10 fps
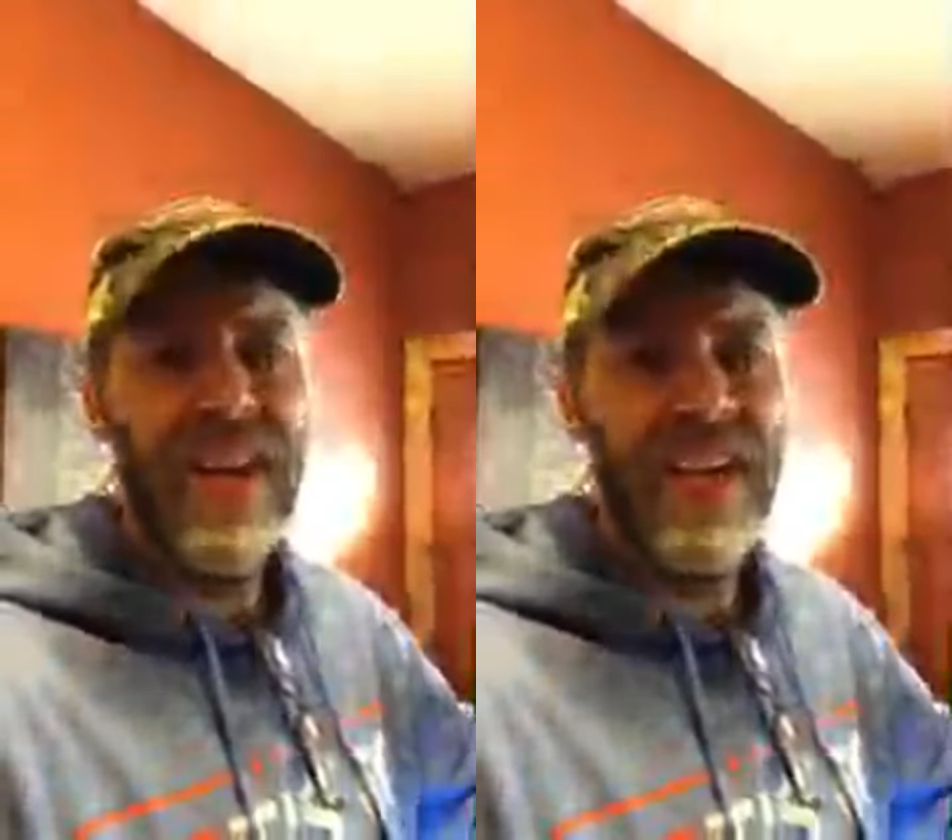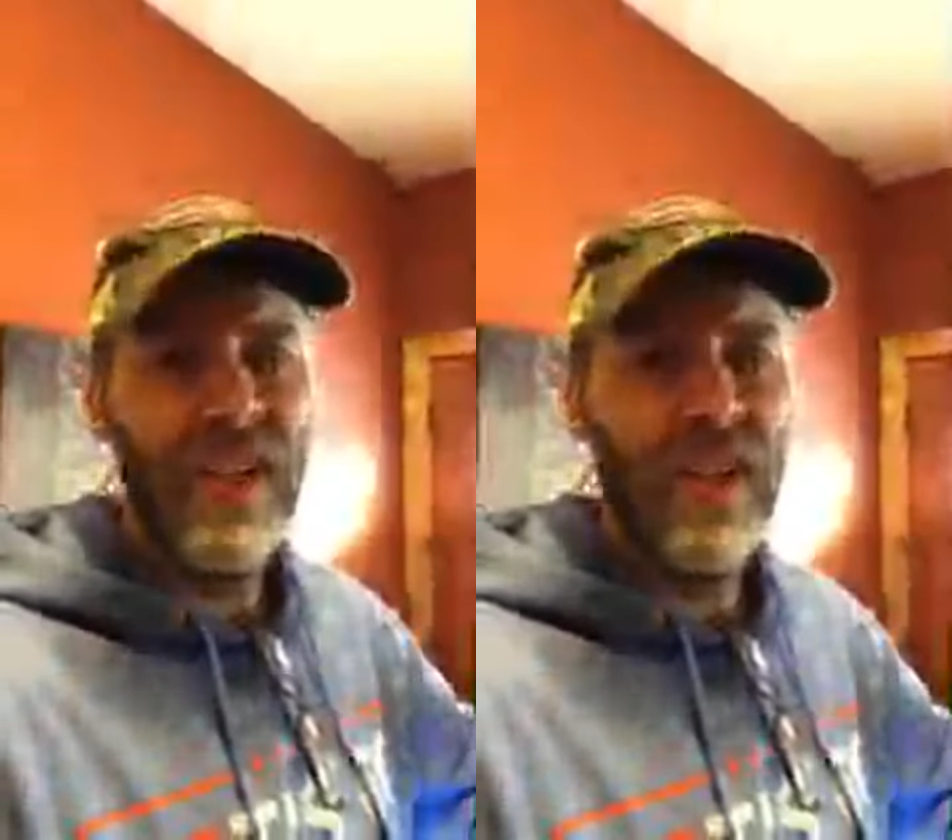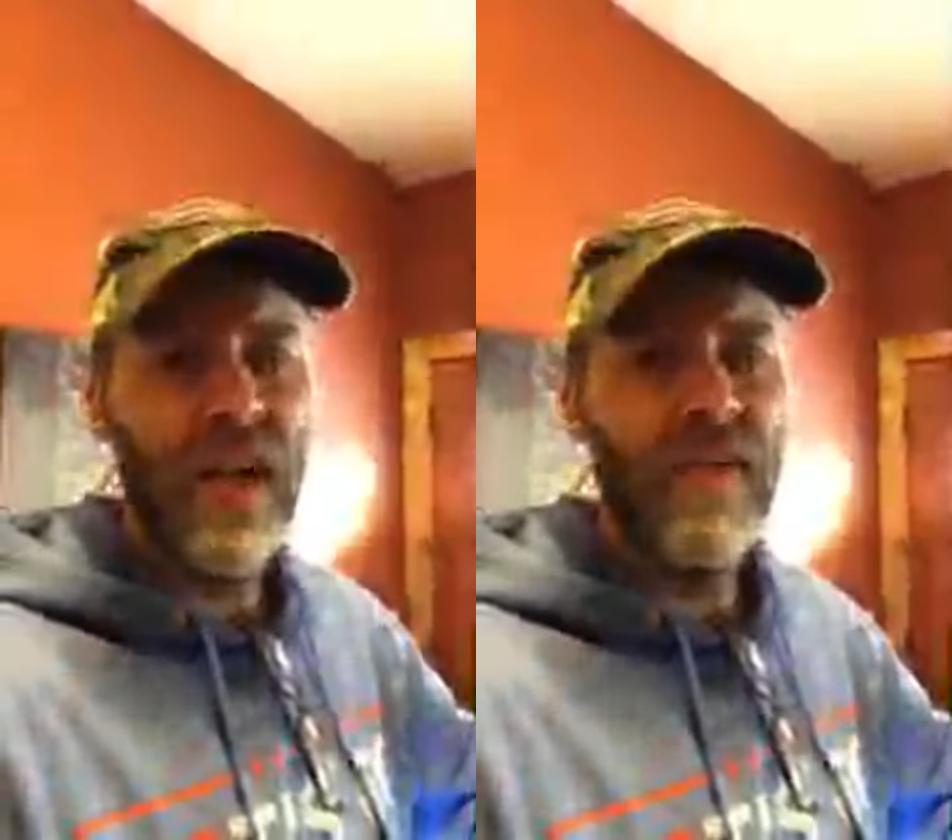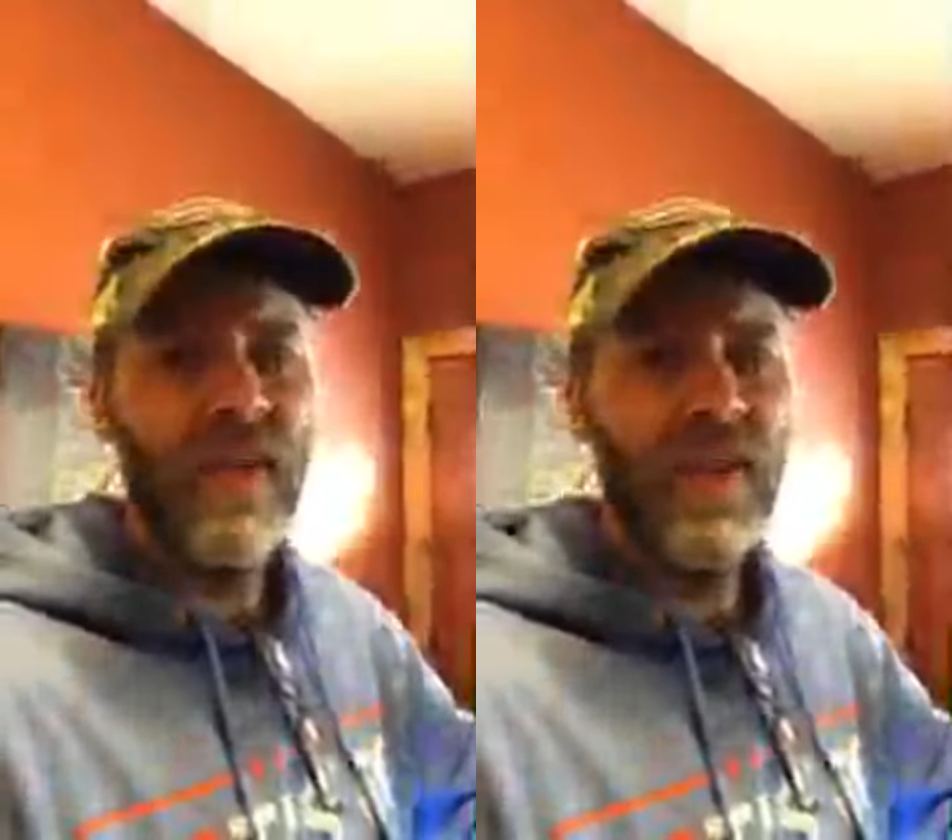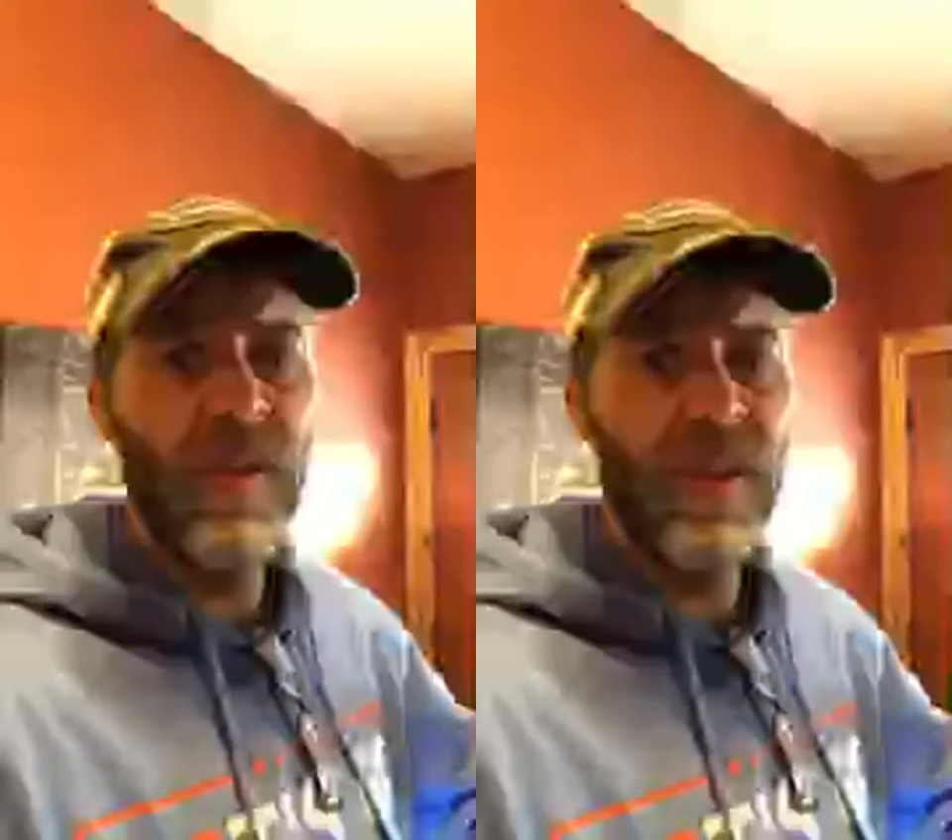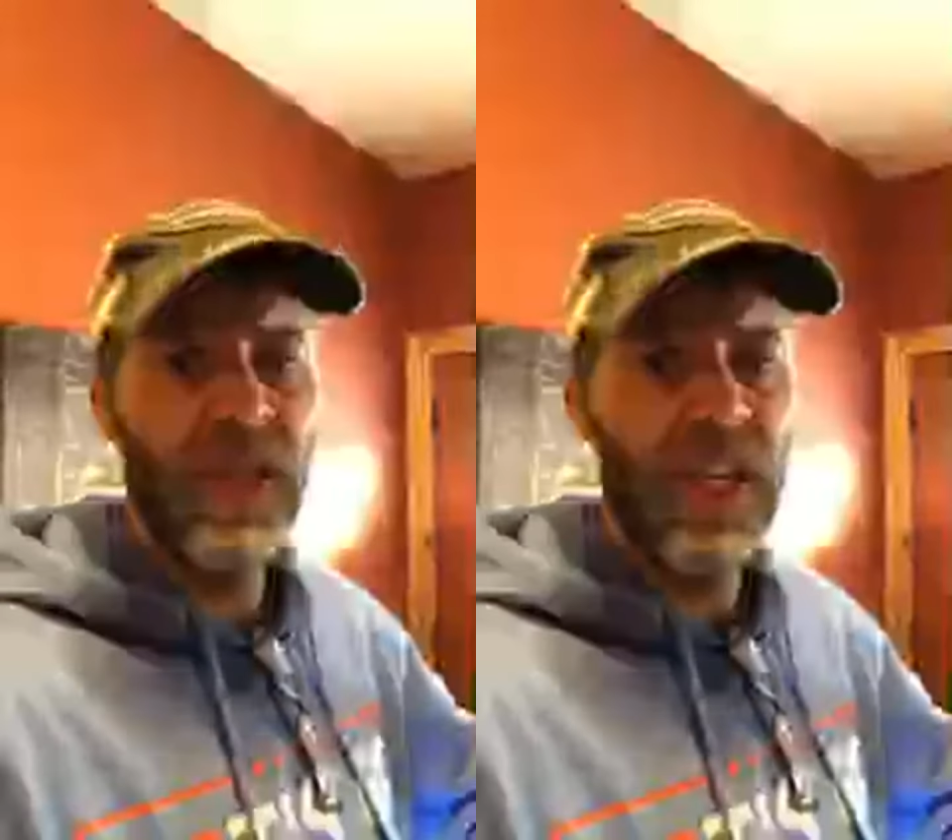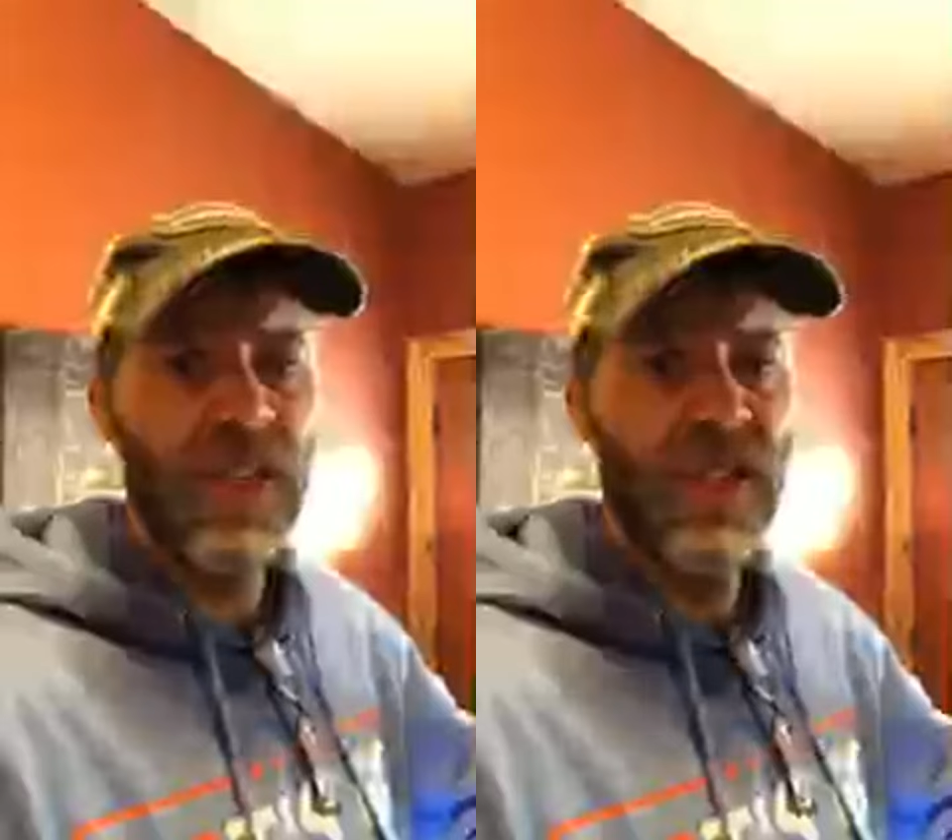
advantages of the fuel injection